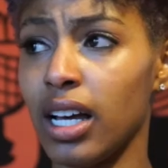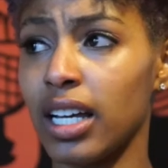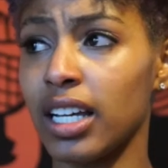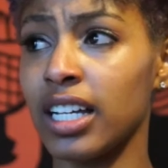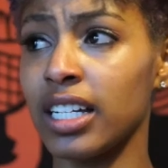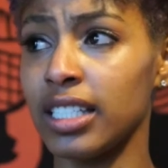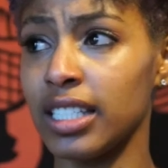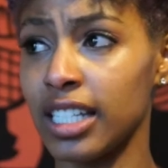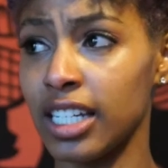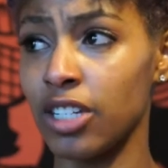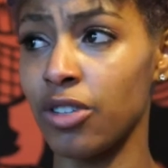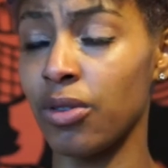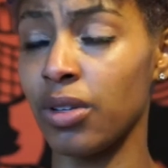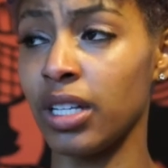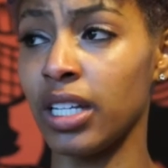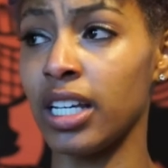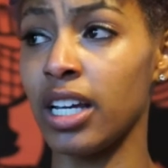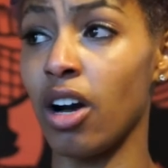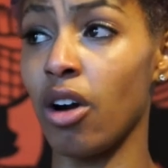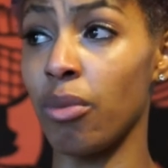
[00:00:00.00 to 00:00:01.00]

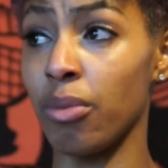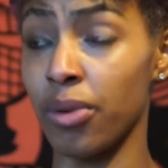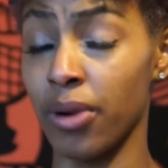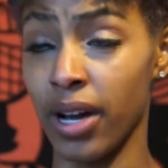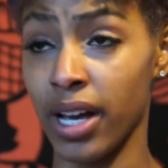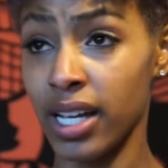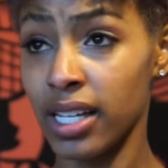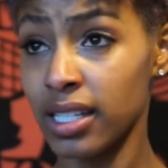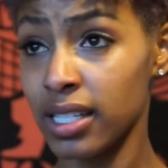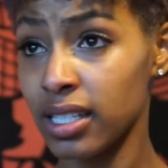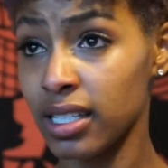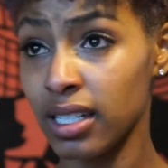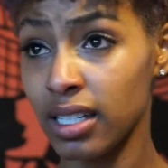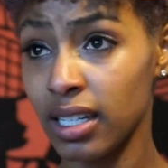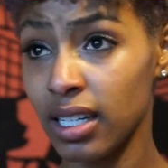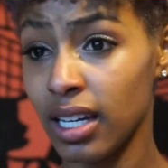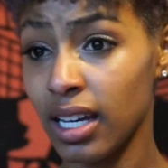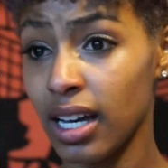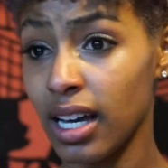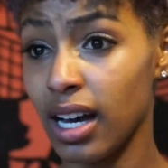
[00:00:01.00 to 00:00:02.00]
continually oppressed.
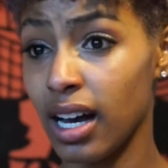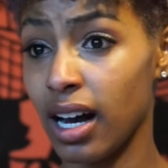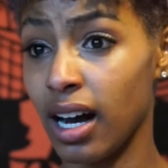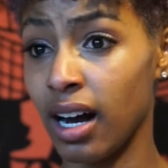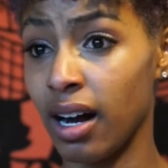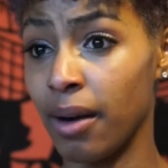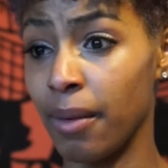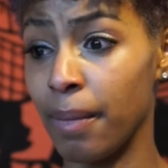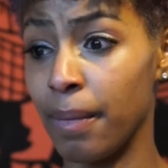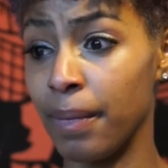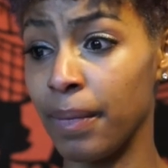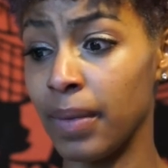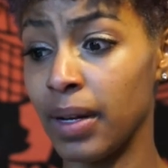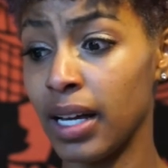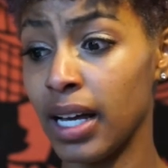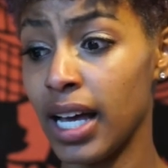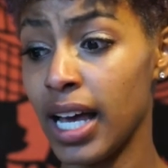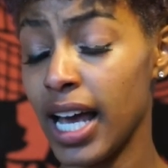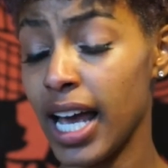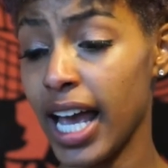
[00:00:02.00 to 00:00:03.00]

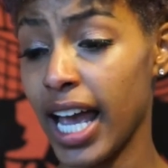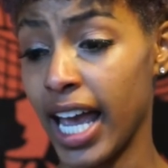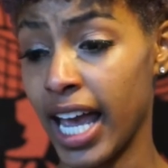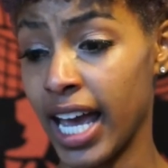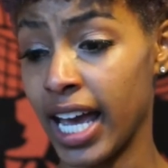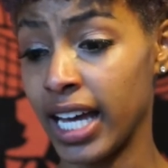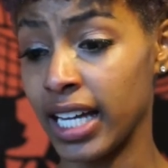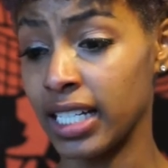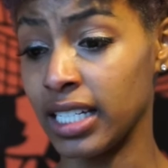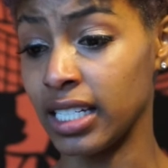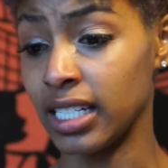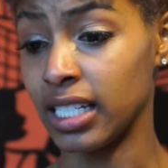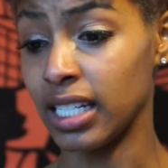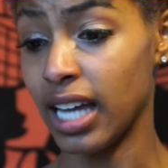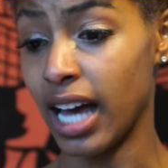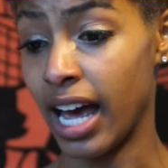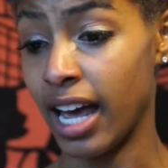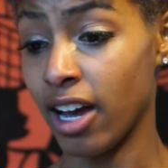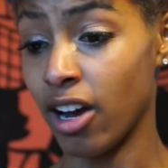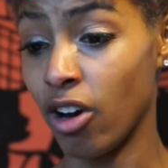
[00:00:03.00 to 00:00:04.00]
And
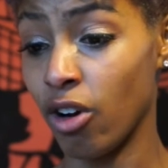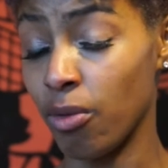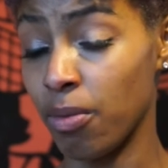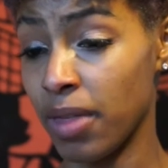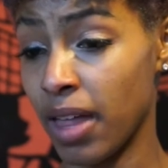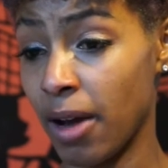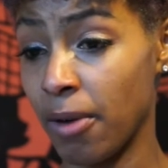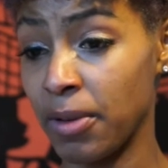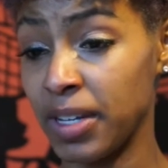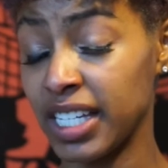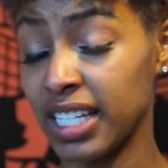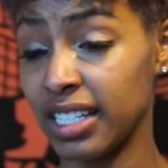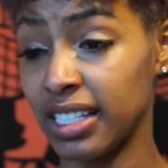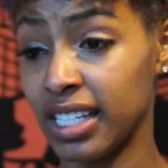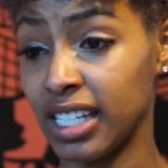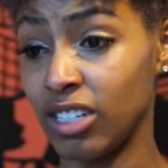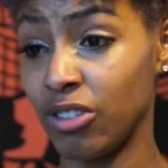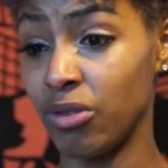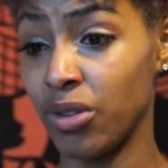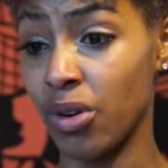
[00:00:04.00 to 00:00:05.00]
I hope that we
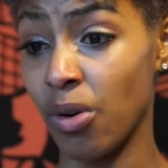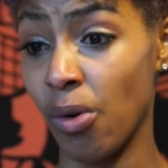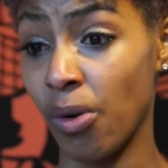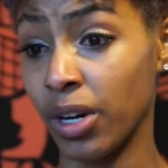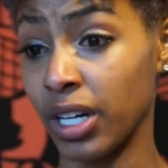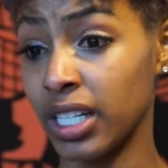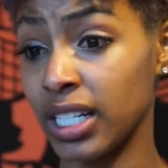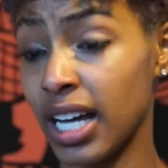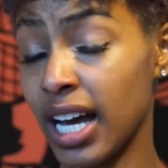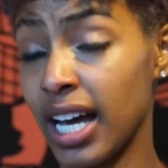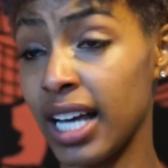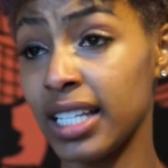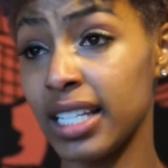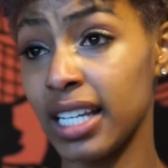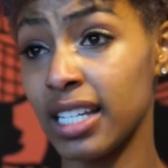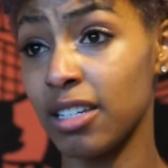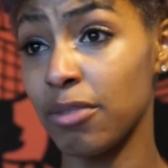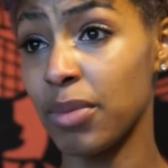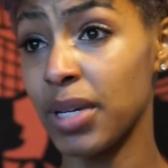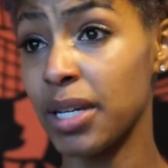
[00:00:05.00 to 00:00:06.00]
continue to organize
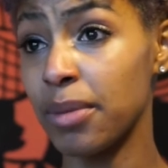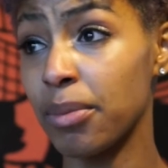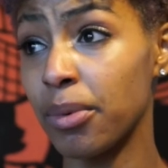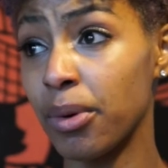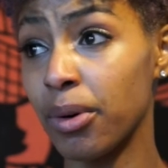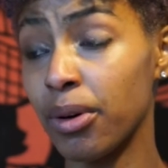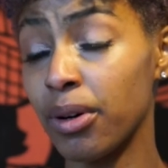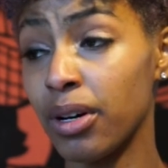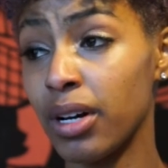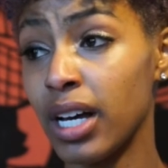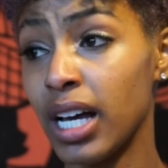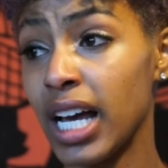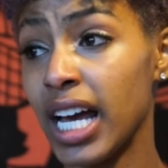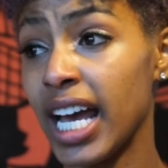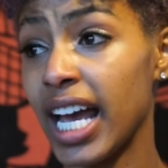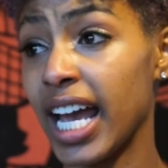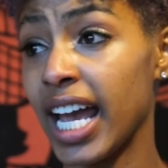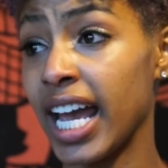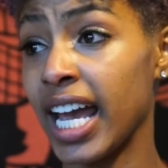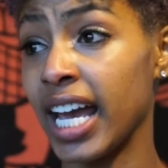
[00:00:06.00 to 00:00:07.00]
as a people,
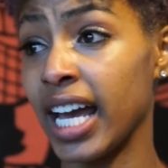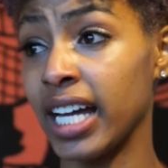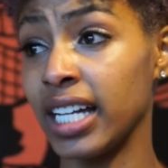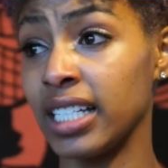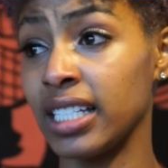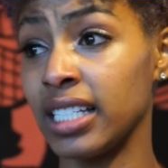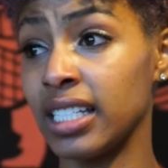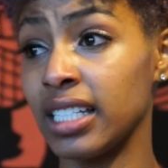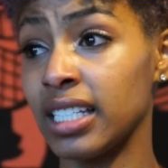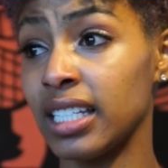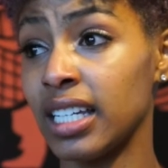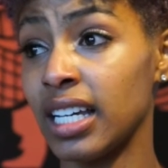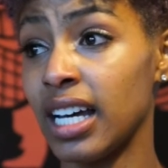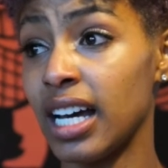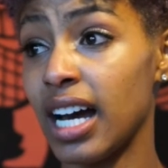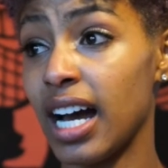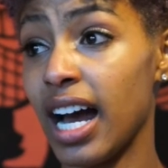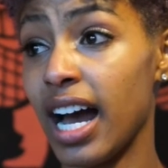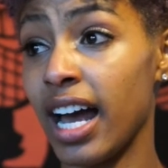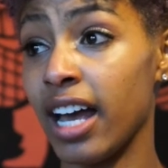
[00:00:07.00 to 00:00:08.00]
and
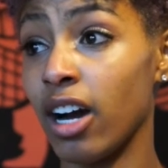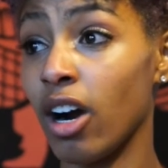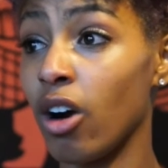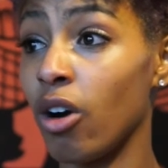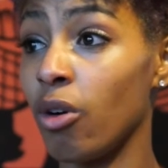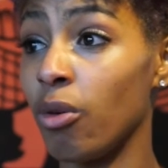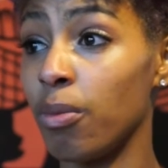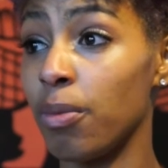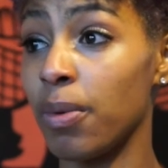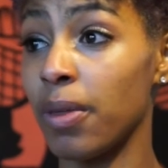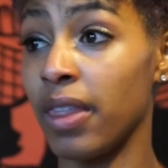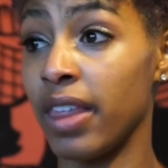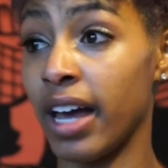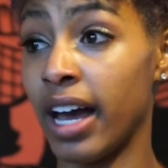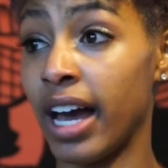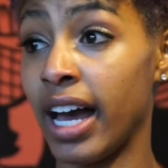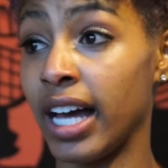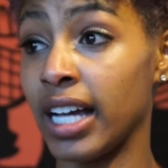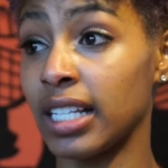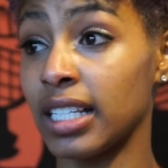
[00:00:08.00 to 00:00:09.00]
I hope
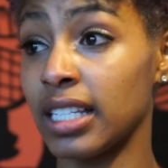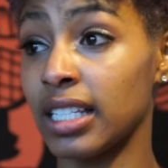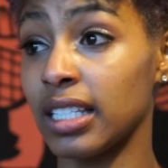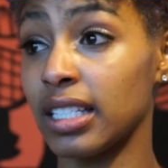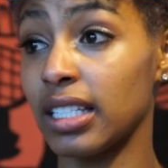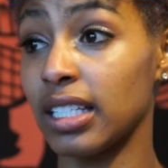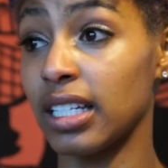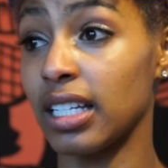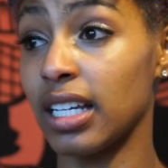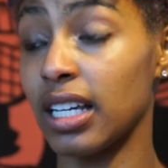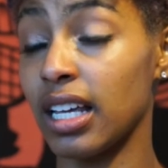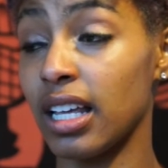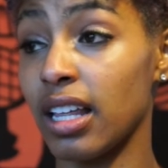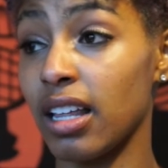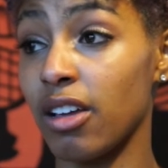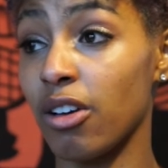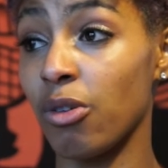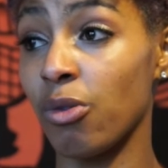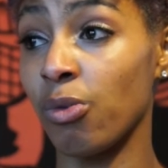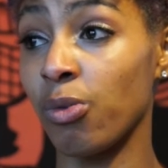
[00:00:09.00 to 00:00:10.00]
that
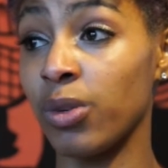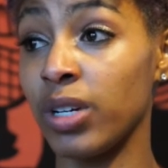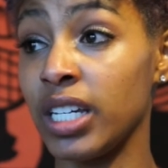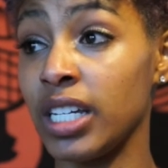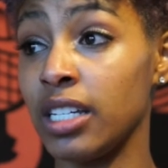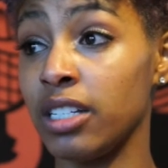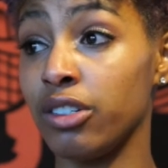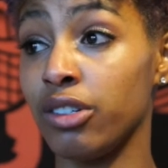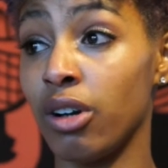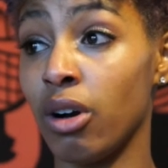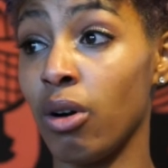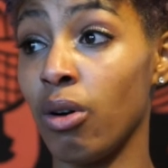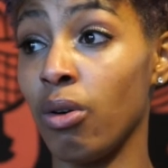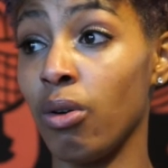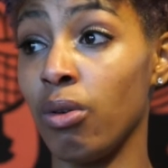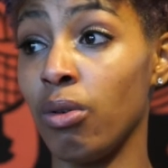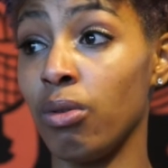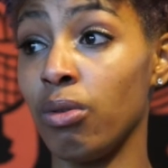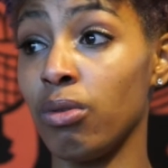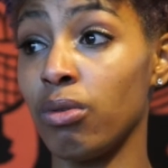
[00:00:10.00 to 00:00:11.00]
we
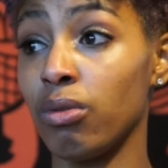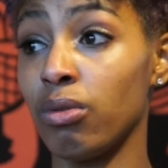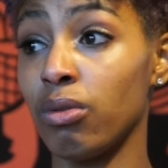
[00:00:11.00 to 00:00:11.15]
know,